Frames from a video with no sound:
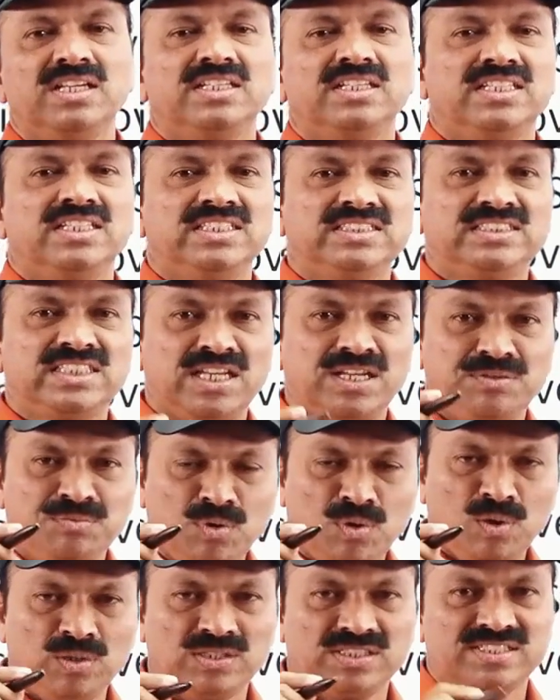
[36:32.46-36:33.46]
is a
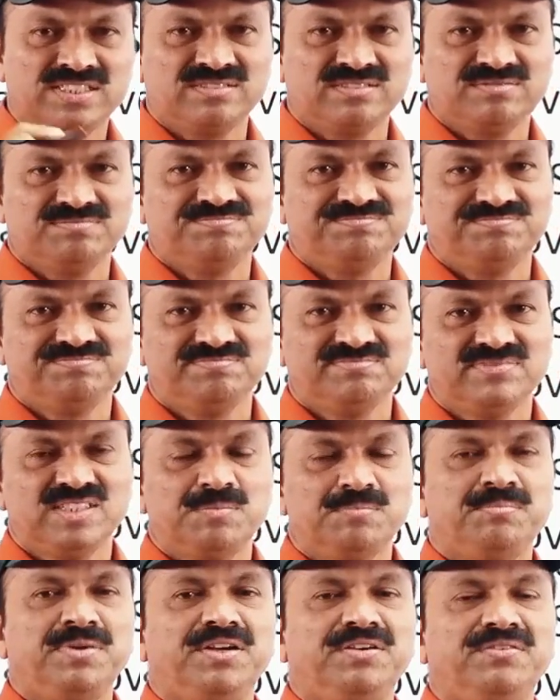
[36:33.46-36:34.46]
revolt
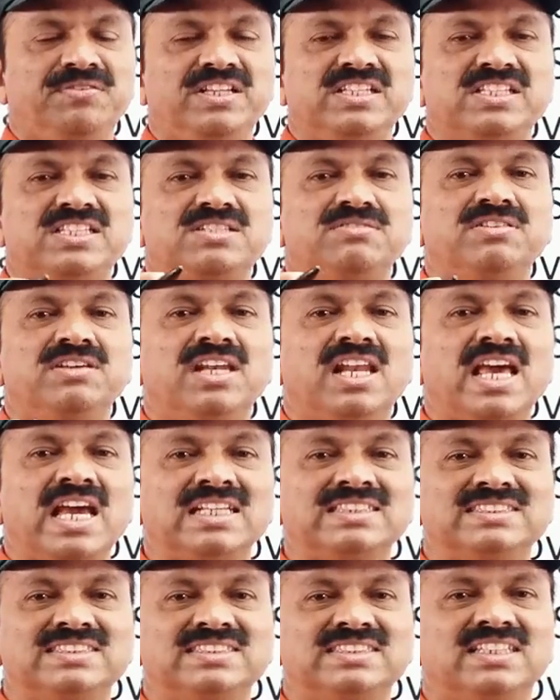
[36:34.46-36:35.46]
between
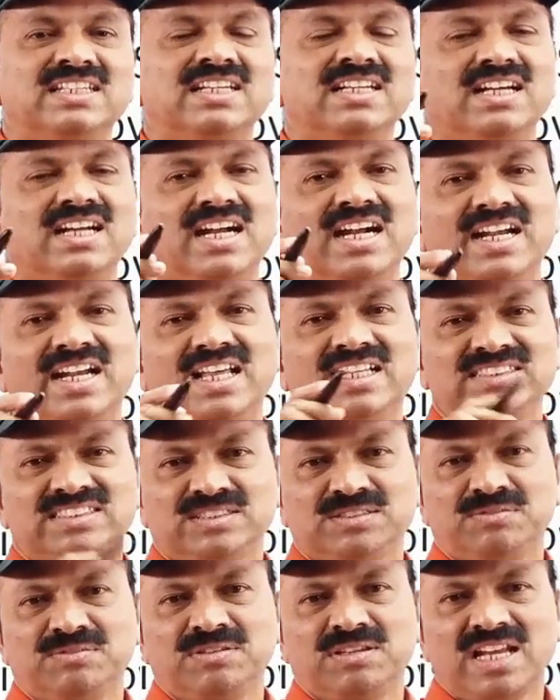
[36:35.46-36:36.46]
civilized and
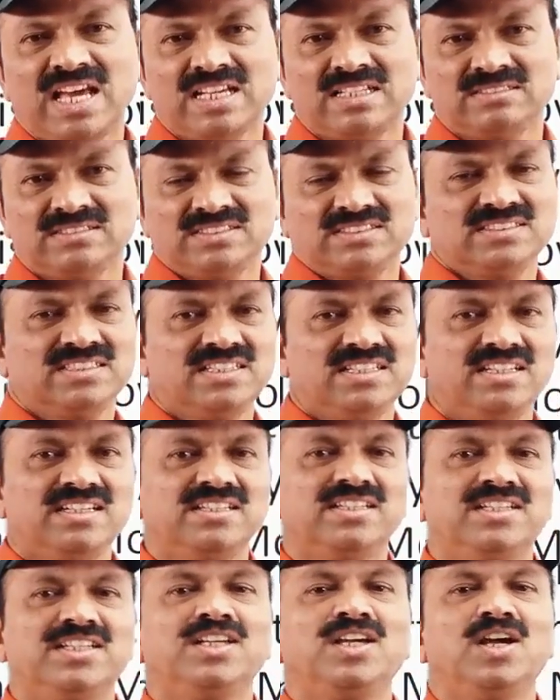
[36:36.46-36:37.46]
uncivilized?
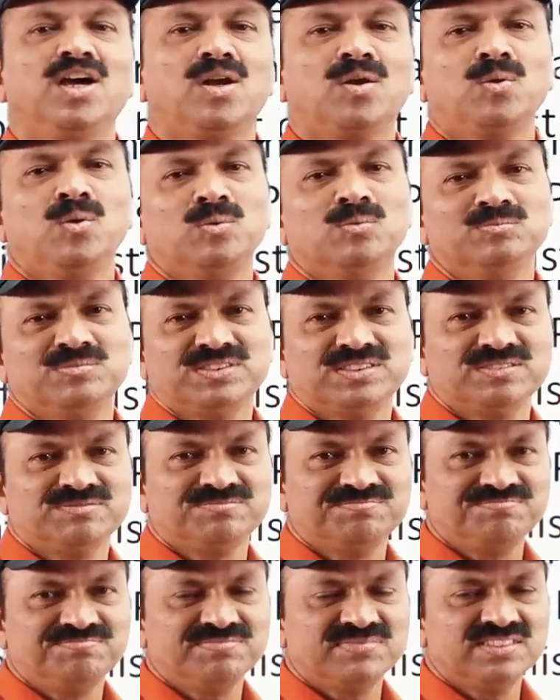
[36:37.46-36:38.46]
T.R.
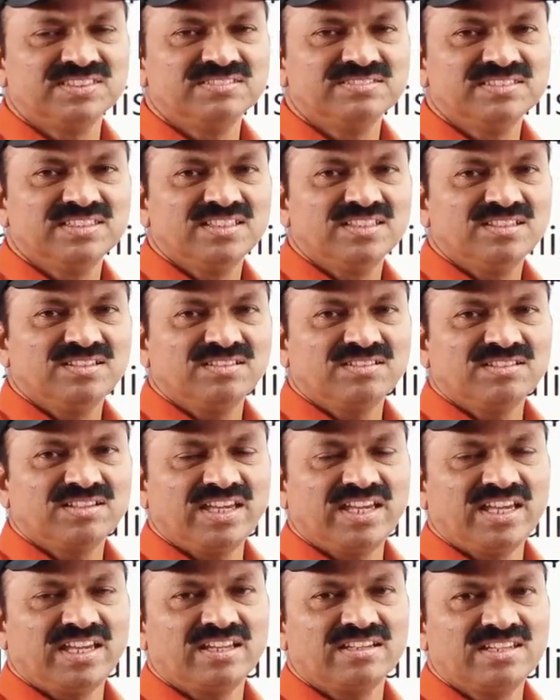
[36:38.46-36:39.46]
Holmes.
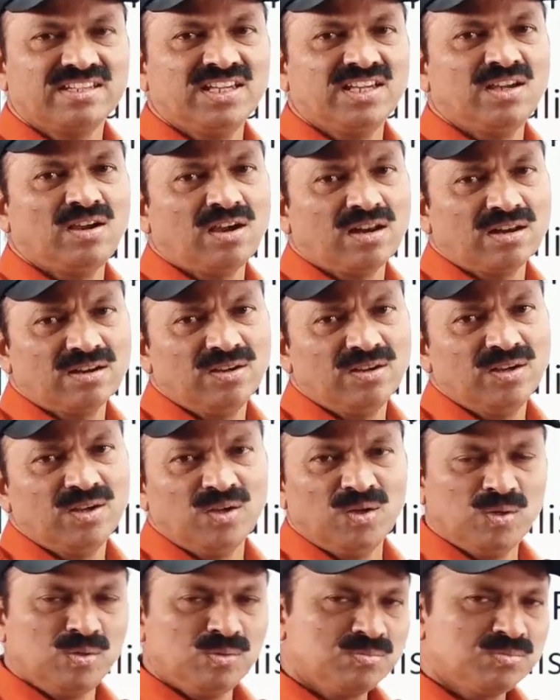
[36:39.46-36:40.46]
Okay, T.R.
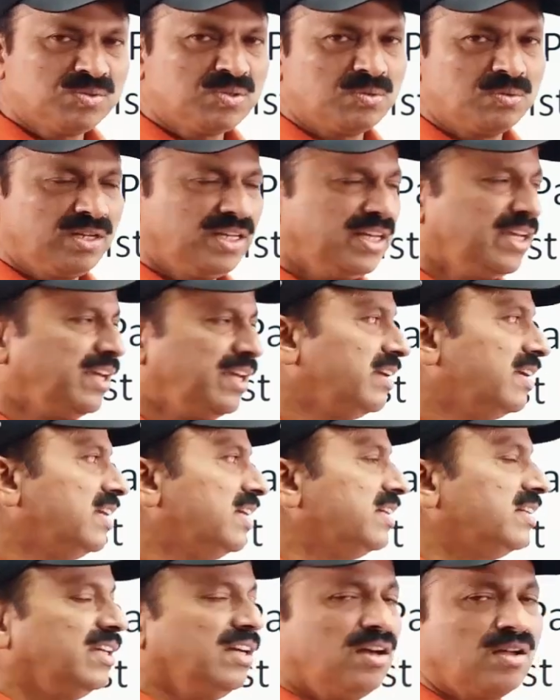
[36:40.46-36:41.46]
Holmes only.
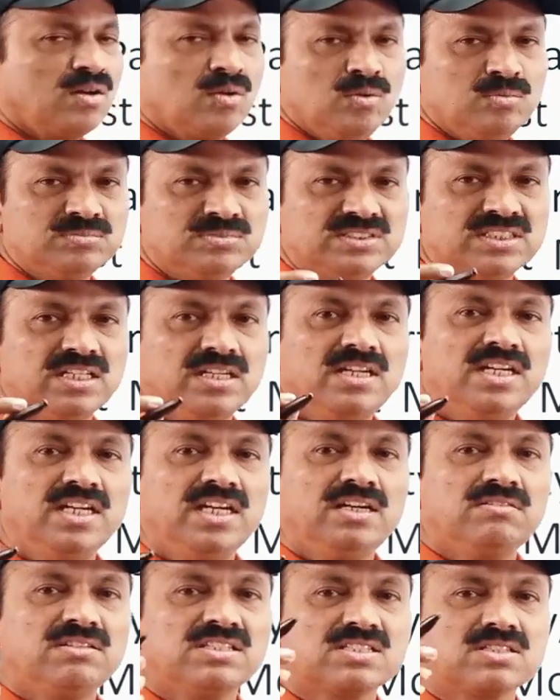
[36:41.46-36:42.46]
T.R. Holmes.
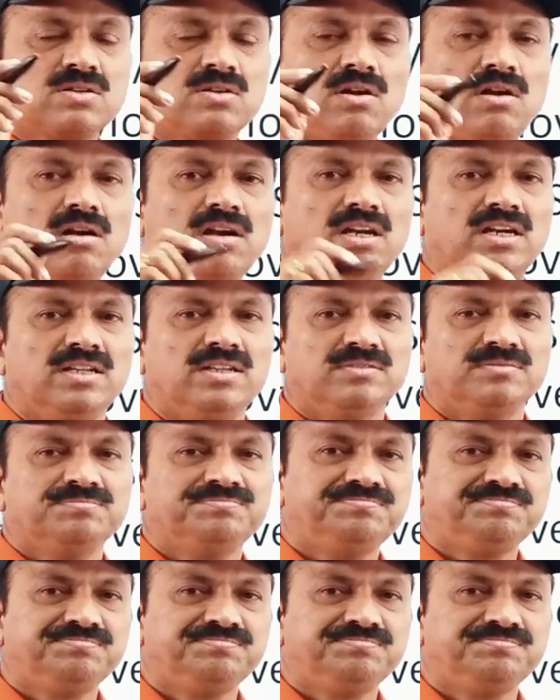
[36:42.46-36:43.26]
It was called